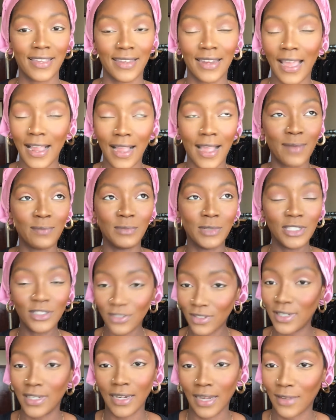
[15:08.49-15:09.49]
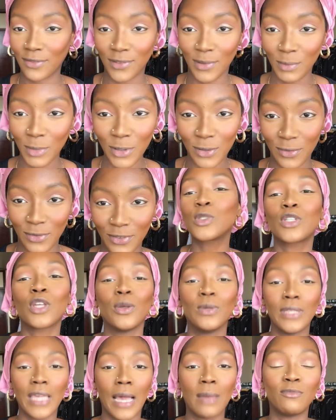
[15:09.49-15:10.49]
Like, I'm literally gonna have to move.
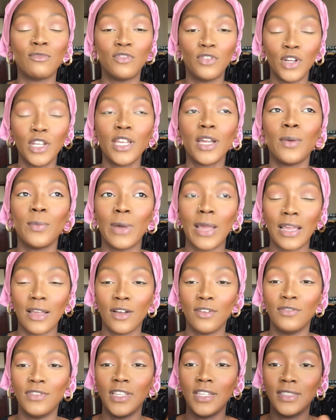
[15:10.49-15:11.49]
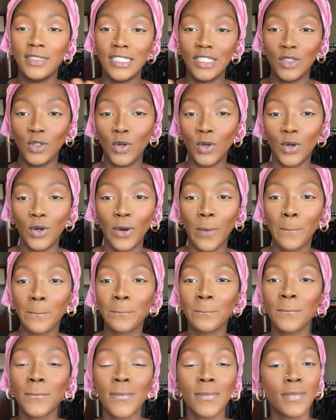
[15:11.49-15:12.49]
So yeah, I'm fully aware of the Dior
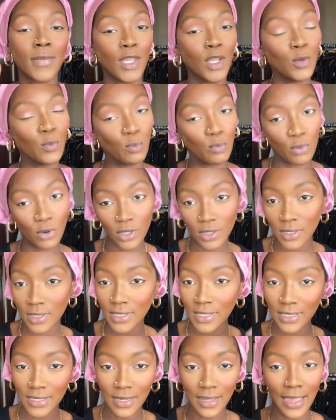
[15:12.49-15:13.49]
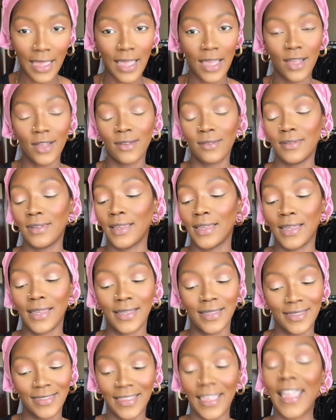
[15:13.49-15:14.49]
bronzers are out. Yeah,
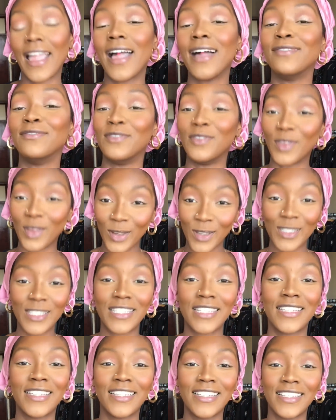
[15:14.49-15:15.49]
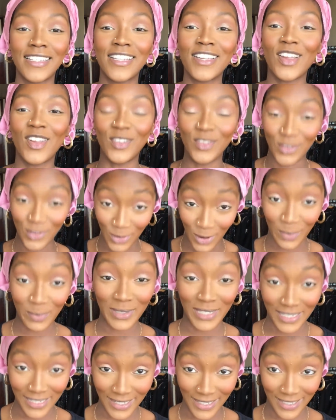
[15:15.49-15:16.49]
they have not
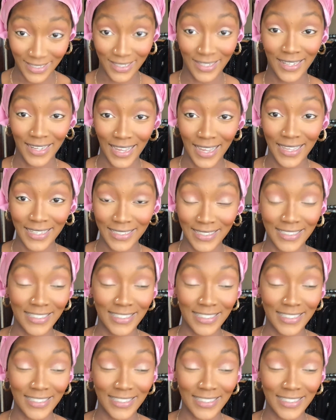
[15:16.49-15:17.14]
dropped in London, guys.